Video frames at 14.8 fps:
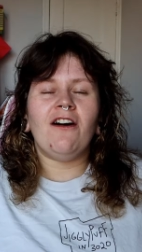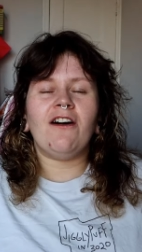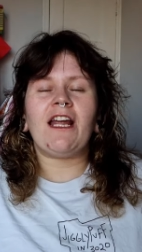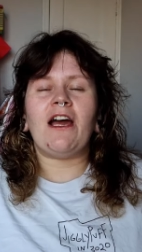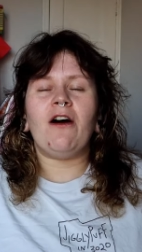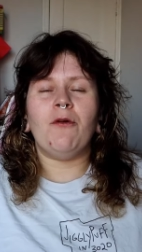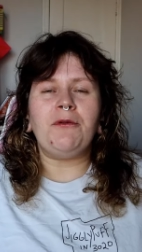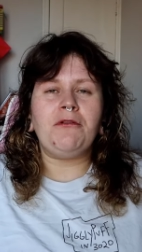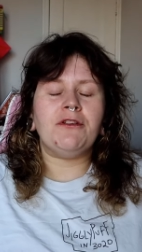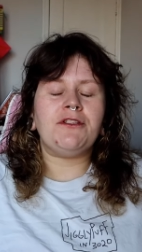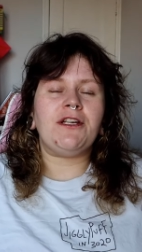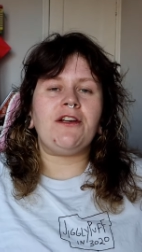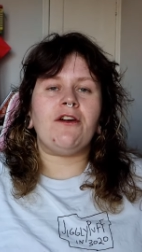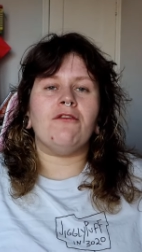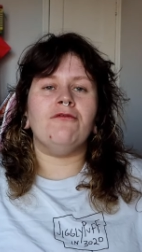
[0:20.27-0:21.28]
lot, I hope you're all
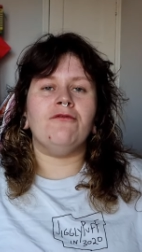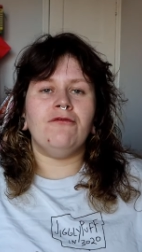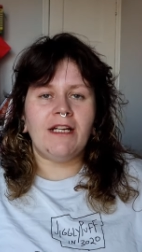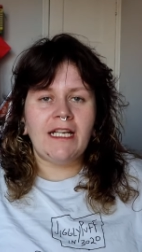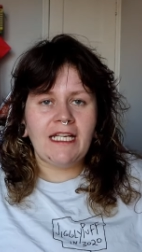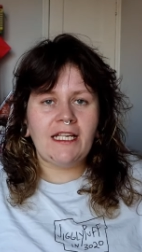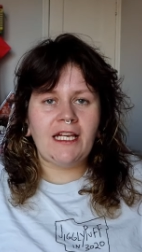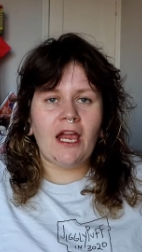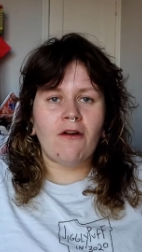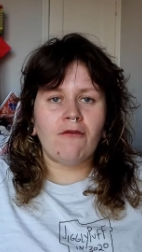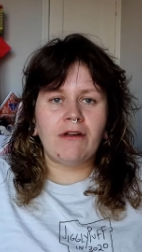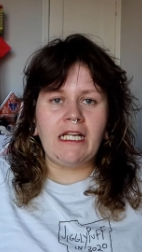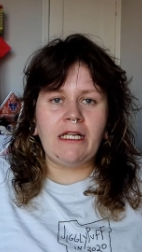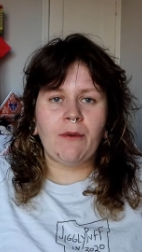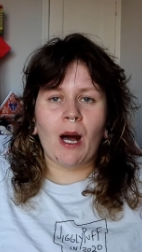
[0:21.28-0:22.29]
doing really,
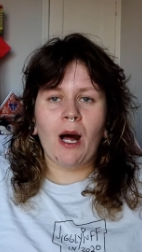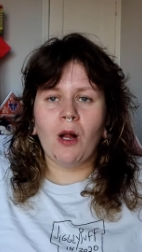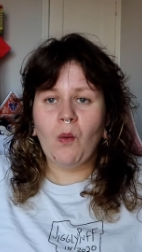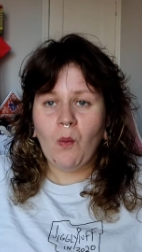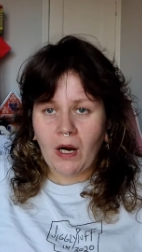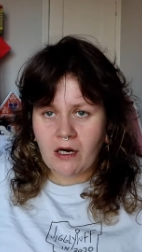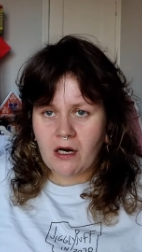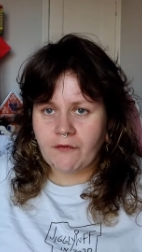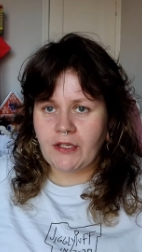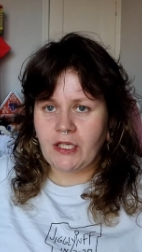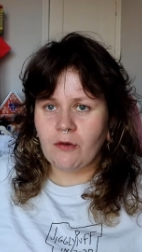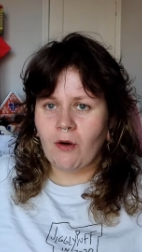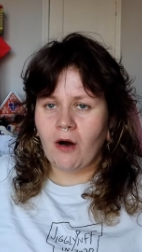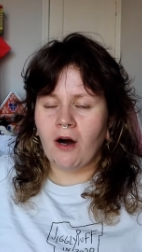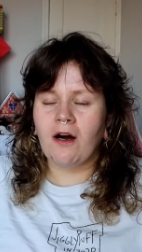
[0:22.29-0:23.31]
really well wherever
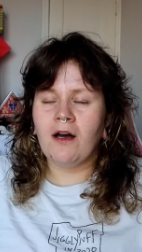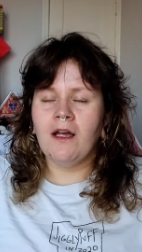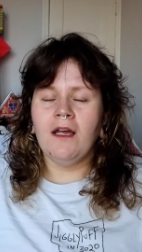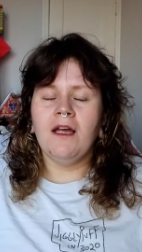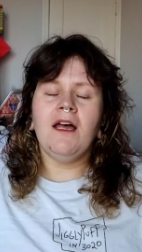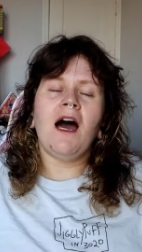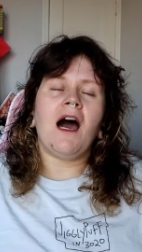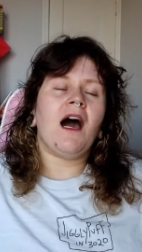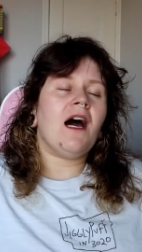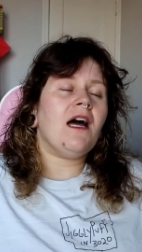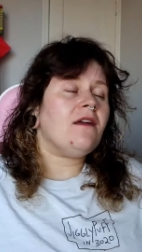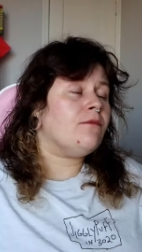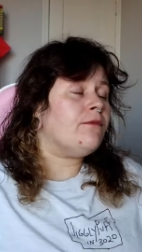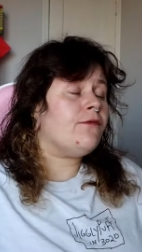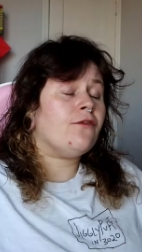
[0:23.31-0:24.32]
you are. I
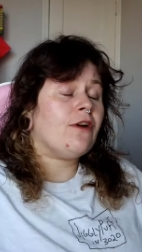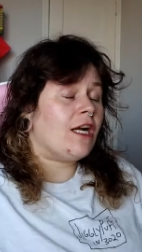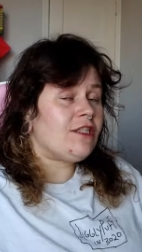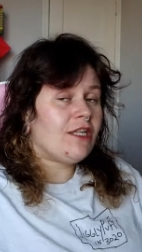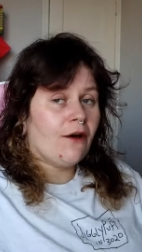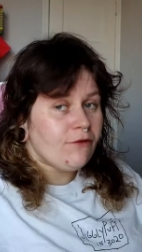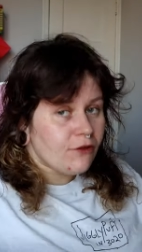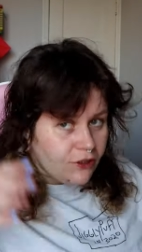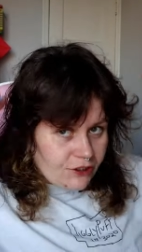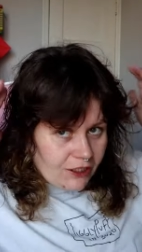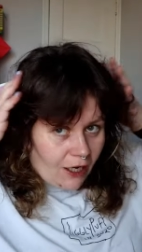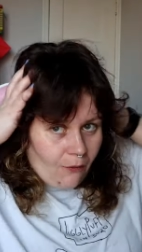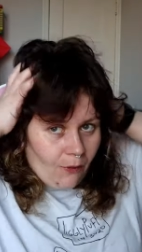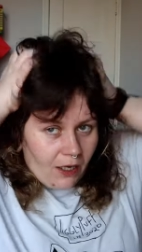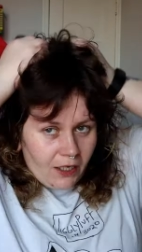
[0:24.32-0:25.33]
am fresh out the
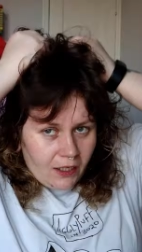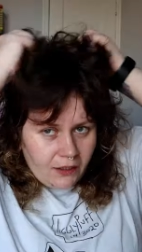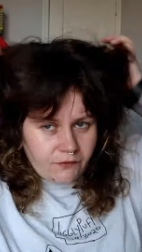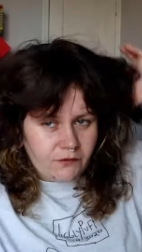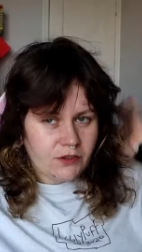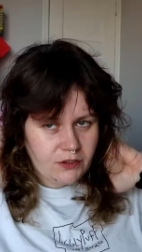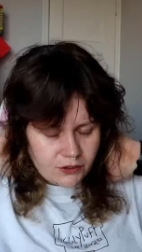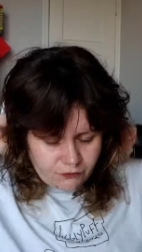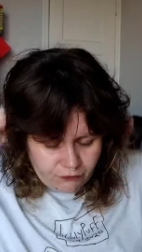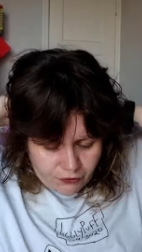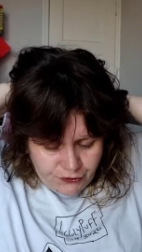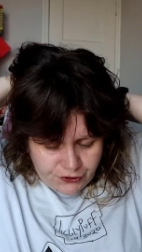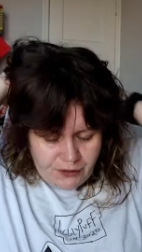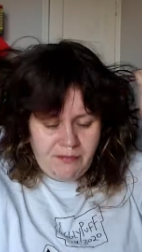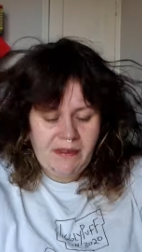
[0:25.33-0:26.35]
shower, just
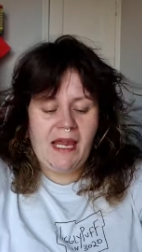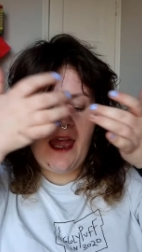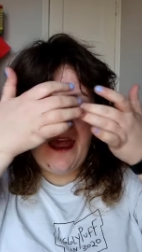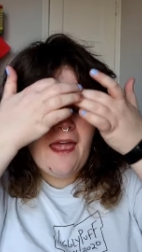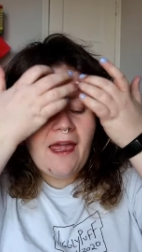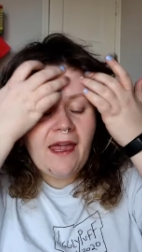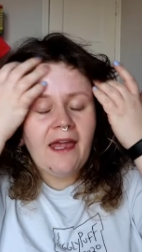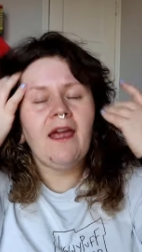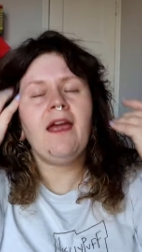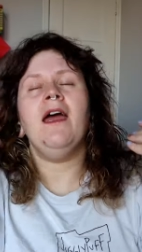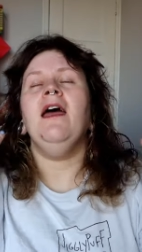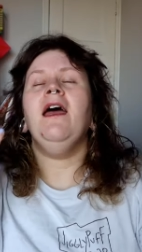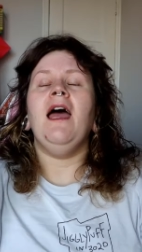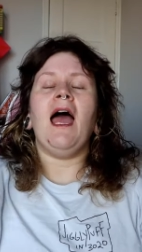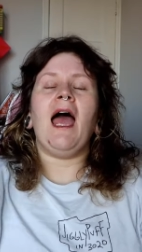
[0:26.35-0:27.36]
scrunching my hair.
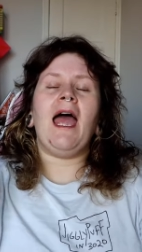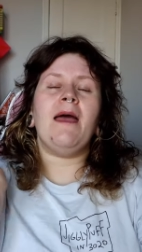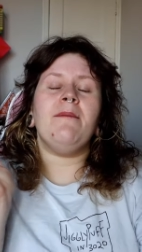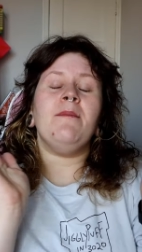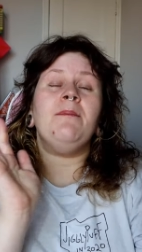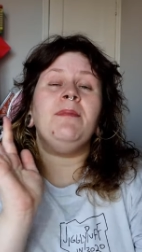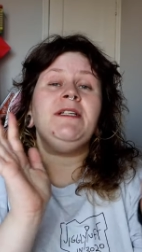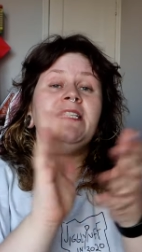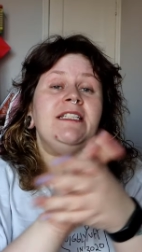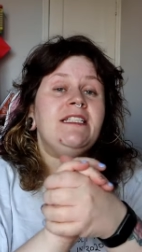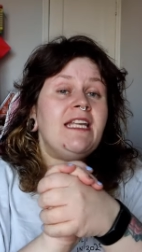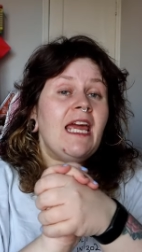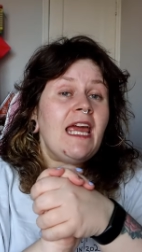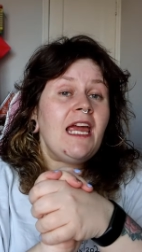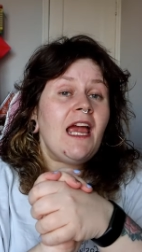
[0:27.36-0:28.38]
Um, but
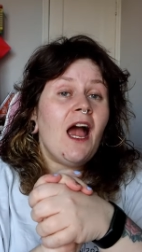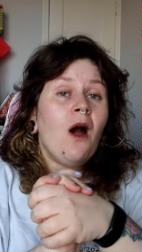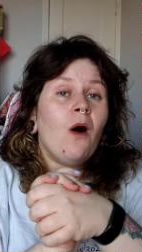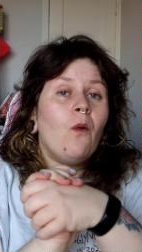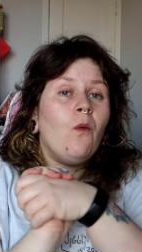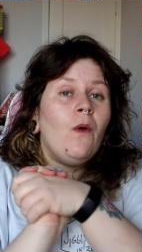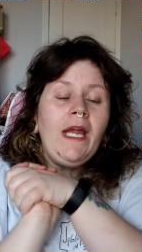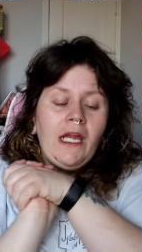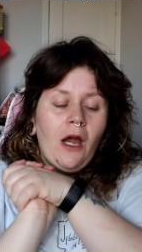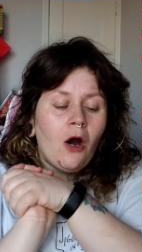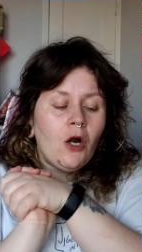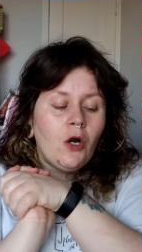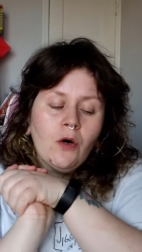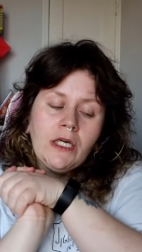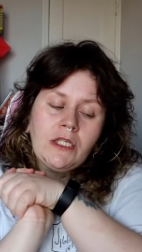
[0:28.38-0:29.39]
today we
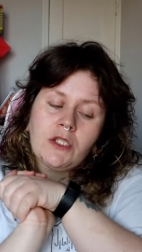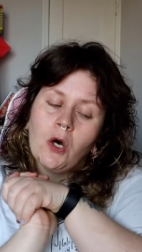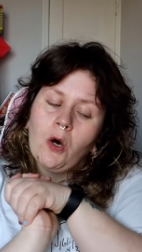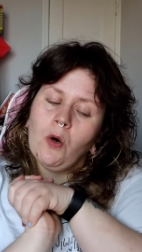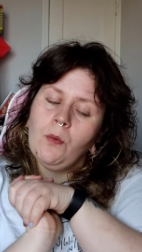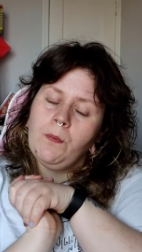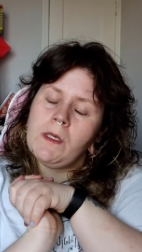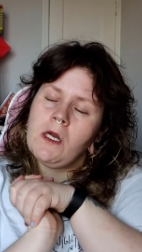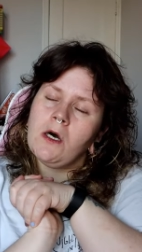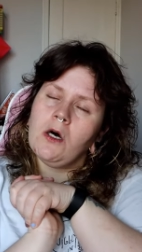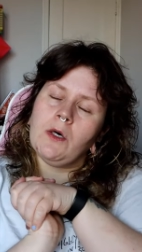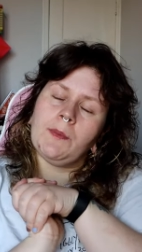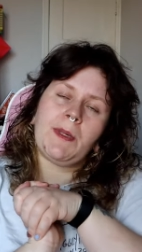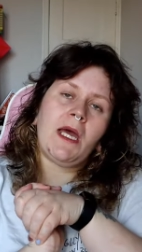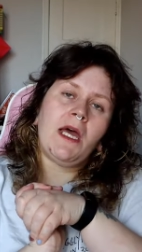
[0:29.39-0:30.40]
are going to open
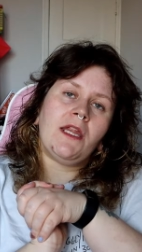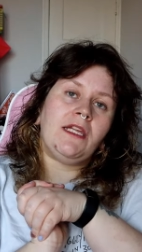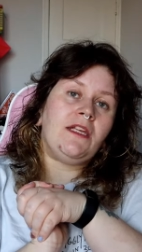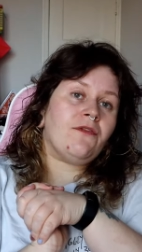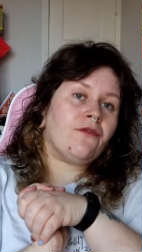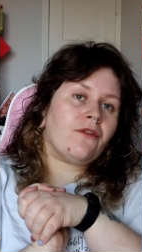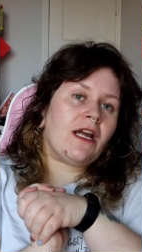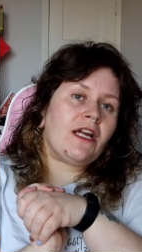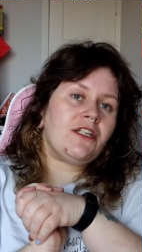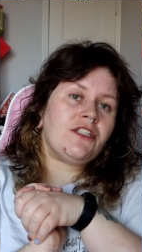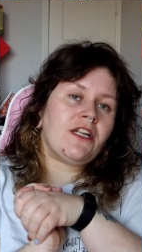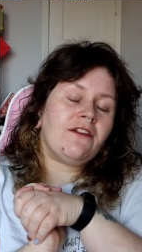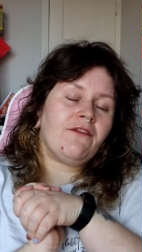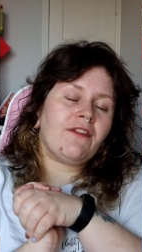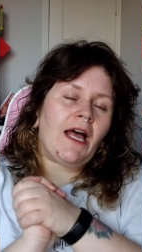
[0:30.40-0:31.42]
up the
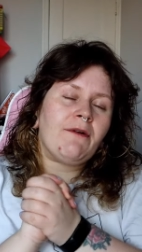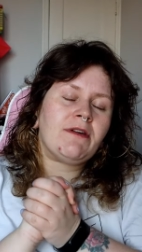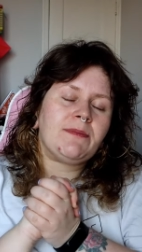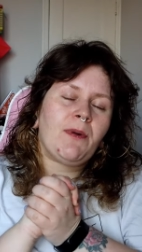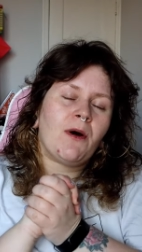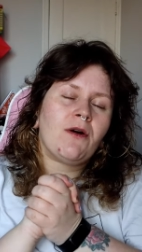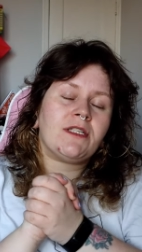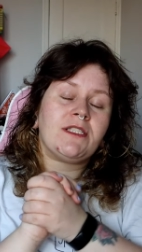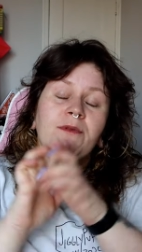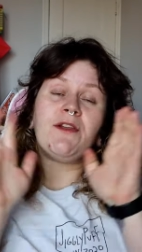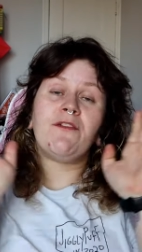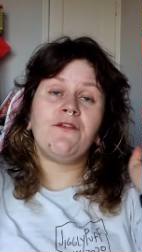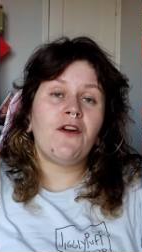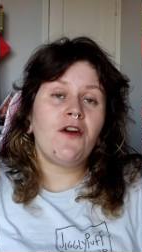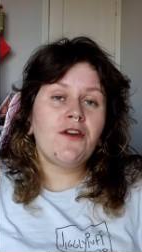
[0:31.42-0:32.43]
Fresh and Flowers box with
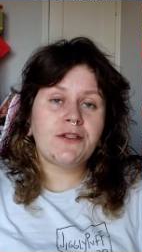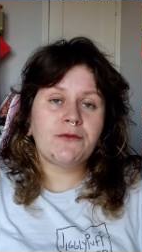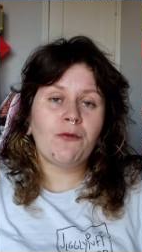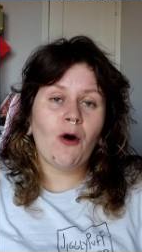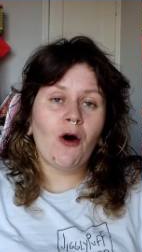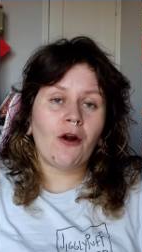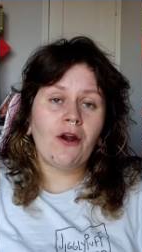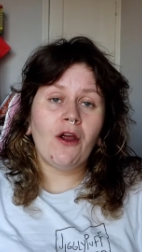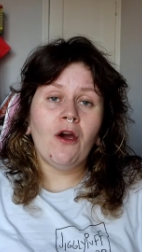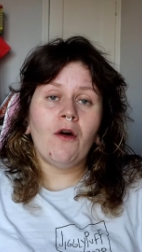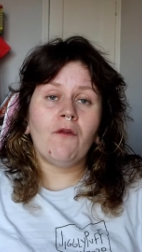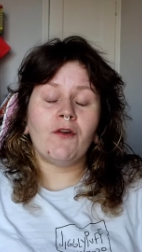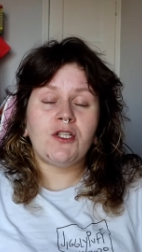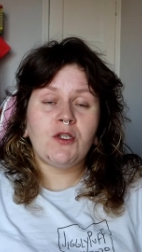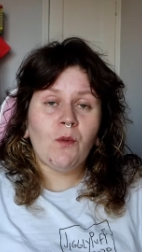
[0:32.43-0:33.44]
the first one
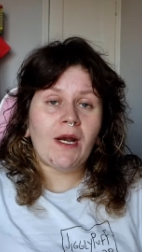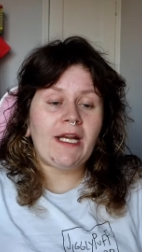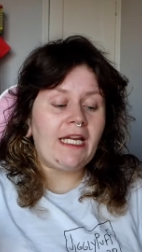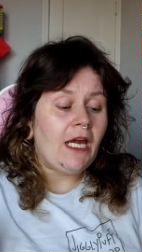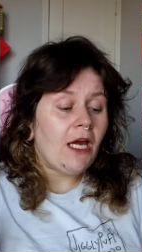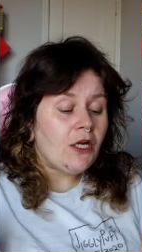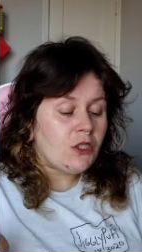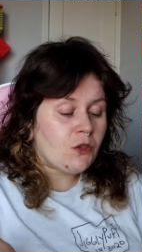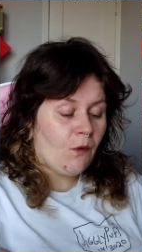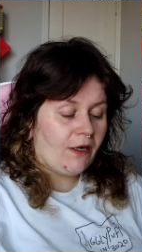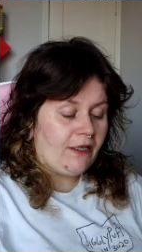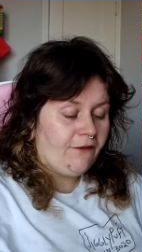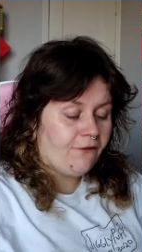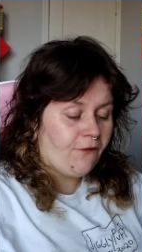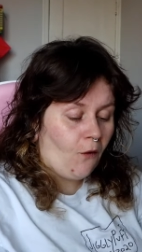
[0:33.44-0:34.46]
for
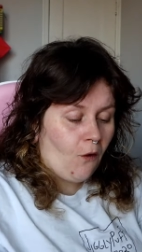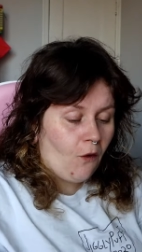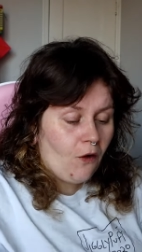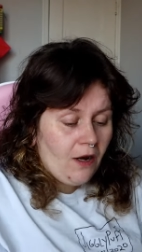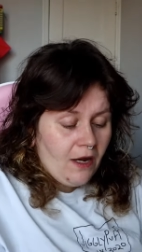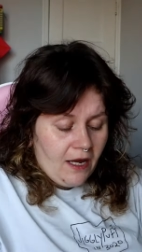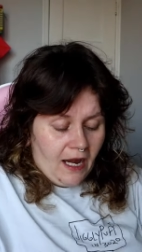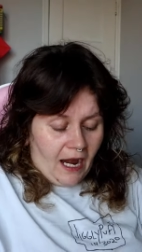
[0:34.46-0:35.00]
2024.